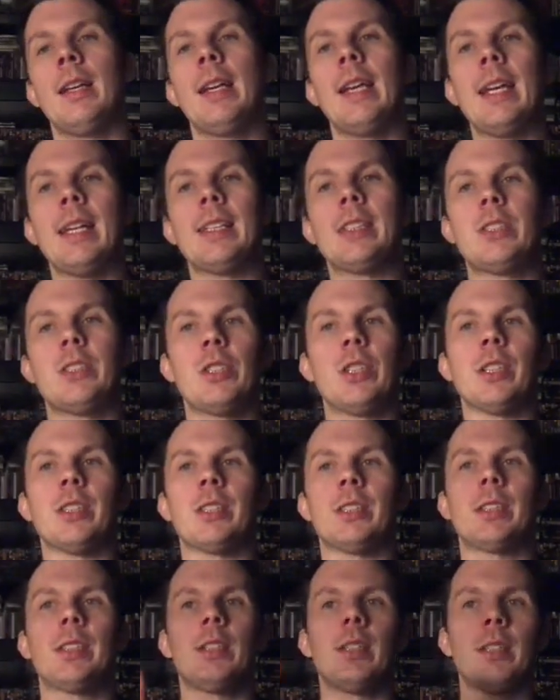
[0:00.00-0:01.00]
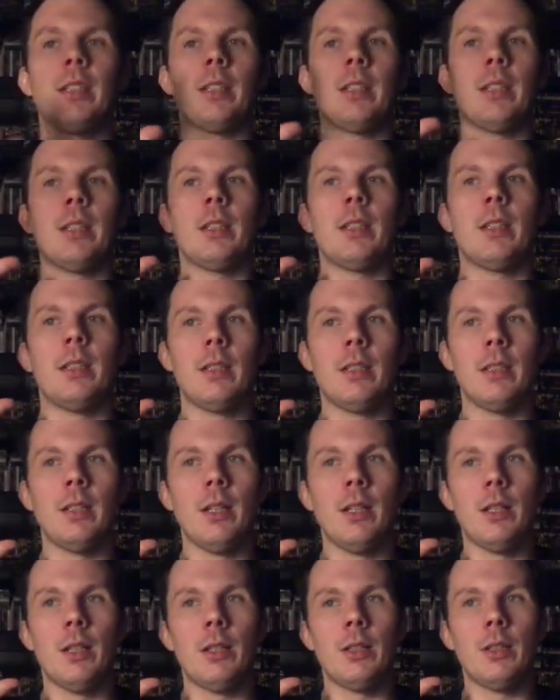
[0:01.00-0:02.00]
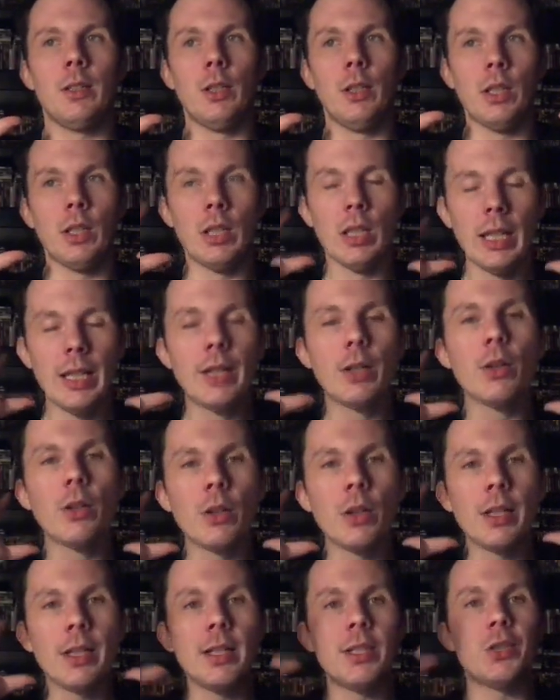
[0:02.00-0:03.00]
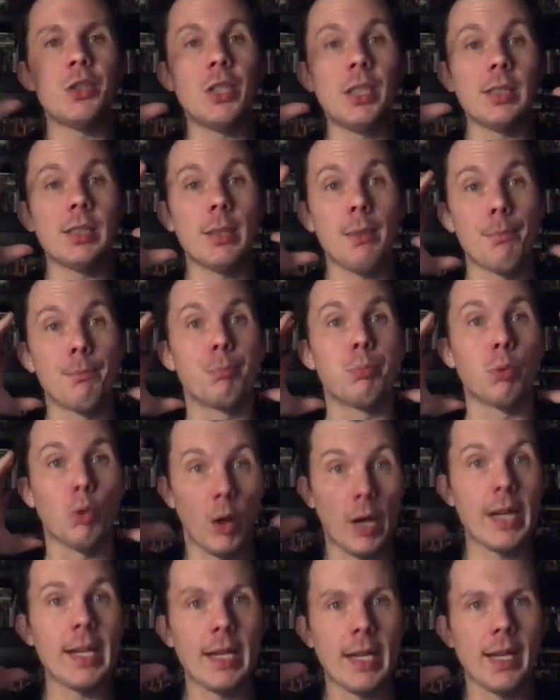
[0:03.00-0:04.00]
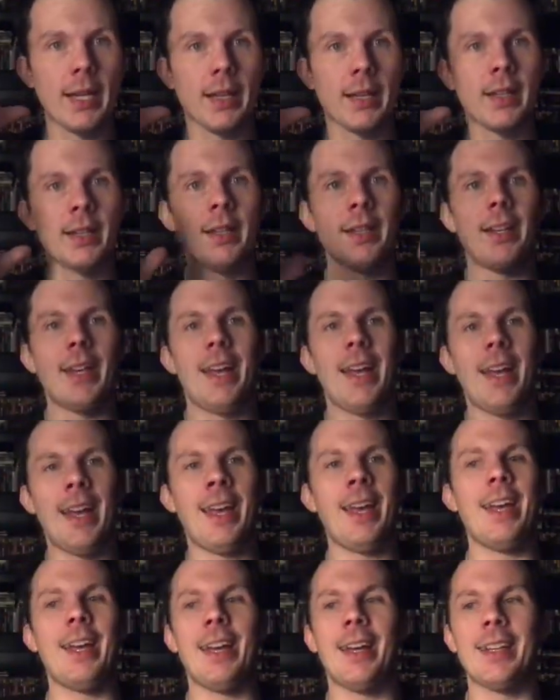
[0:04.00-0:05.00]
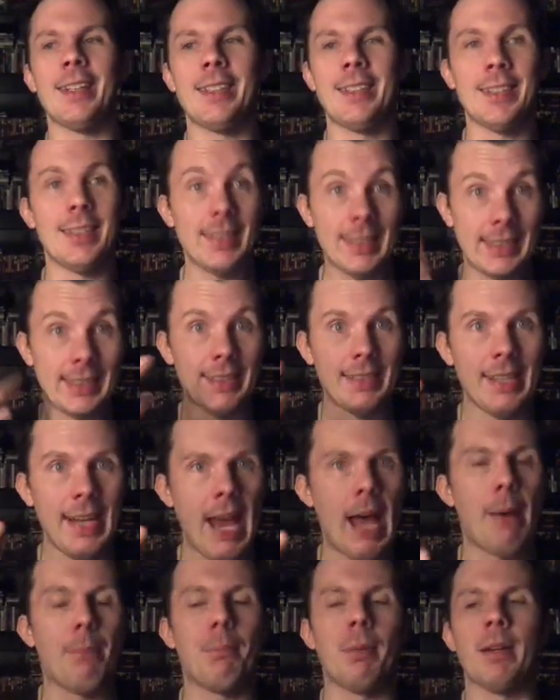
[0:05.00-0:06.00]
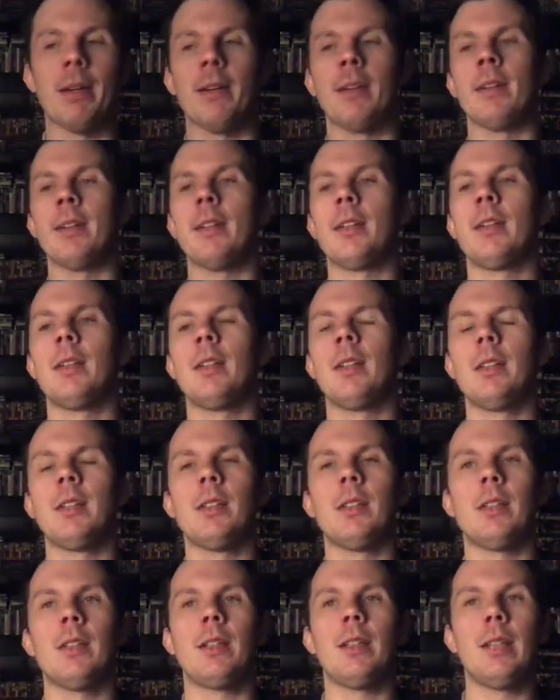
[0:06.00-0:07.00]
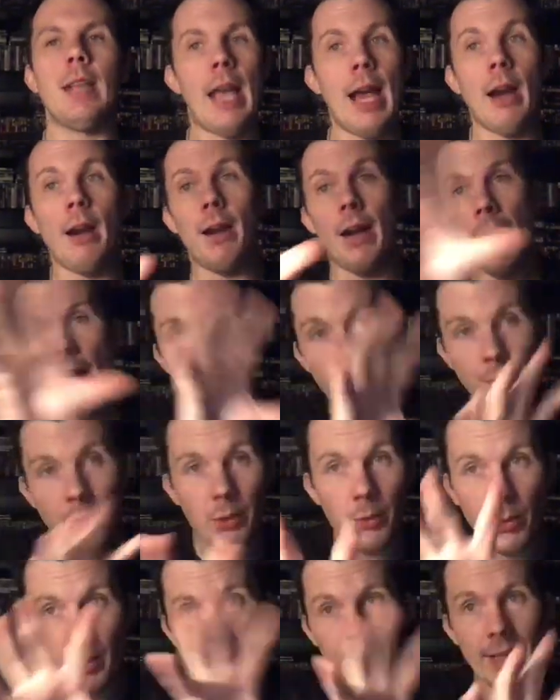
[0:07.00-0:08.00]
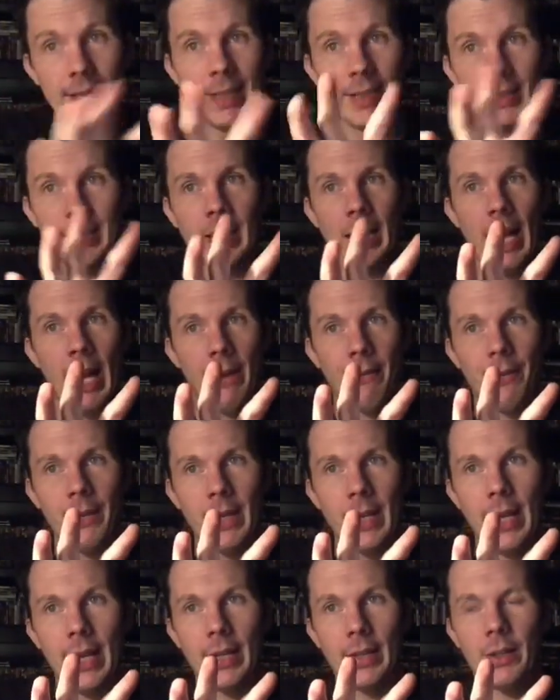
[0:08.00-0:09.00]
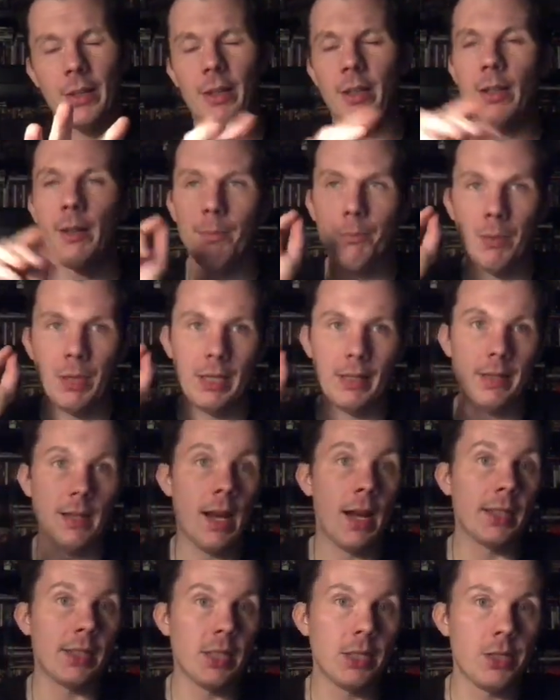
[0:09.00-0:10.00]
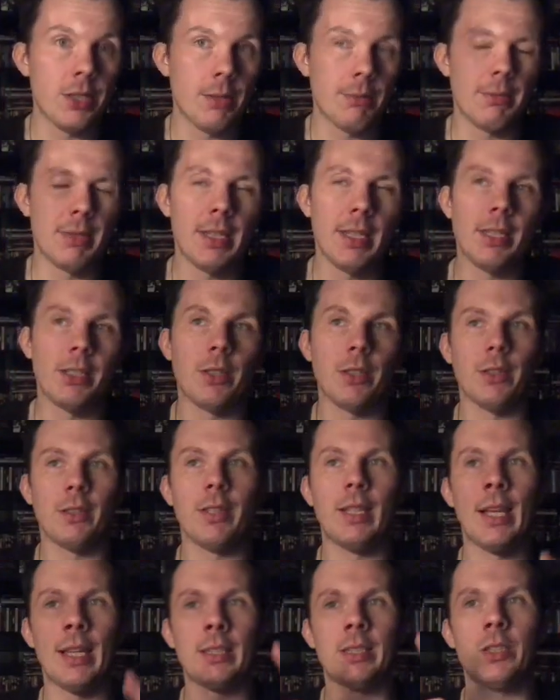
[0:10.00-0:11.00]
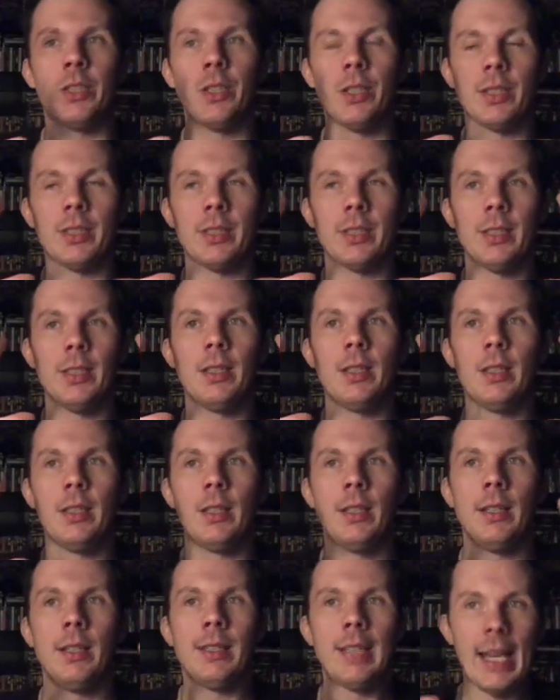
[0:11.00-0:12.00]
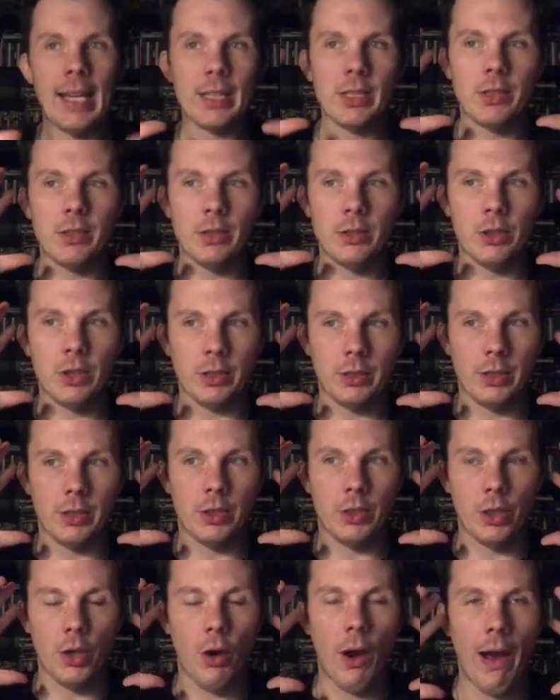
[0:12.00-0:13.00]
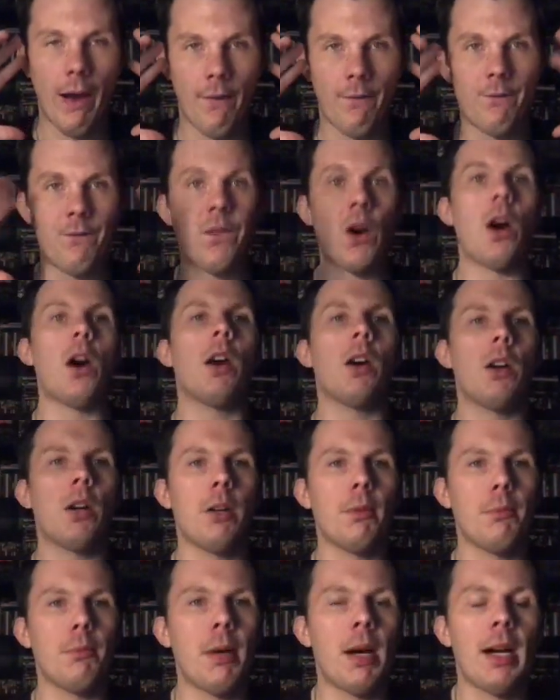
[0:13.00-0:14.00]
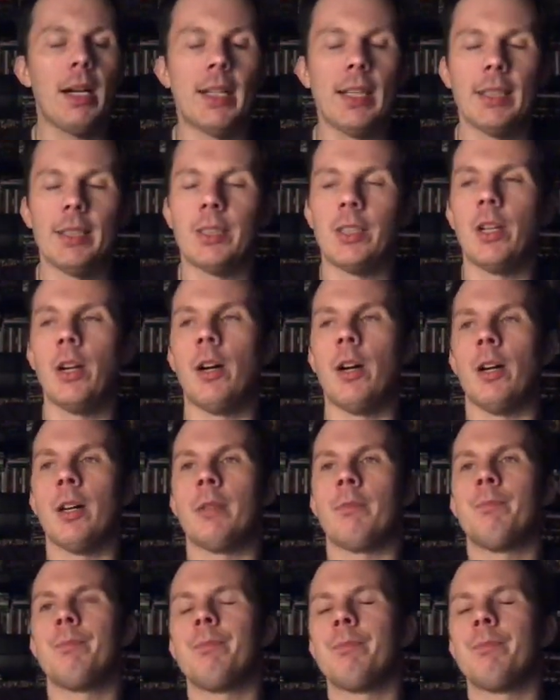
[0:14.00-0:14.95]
It's just literally she's breaking and snapping. And everyone is laughing at her, but not the gym teacher. That's just that's just to show how far her mind has gone.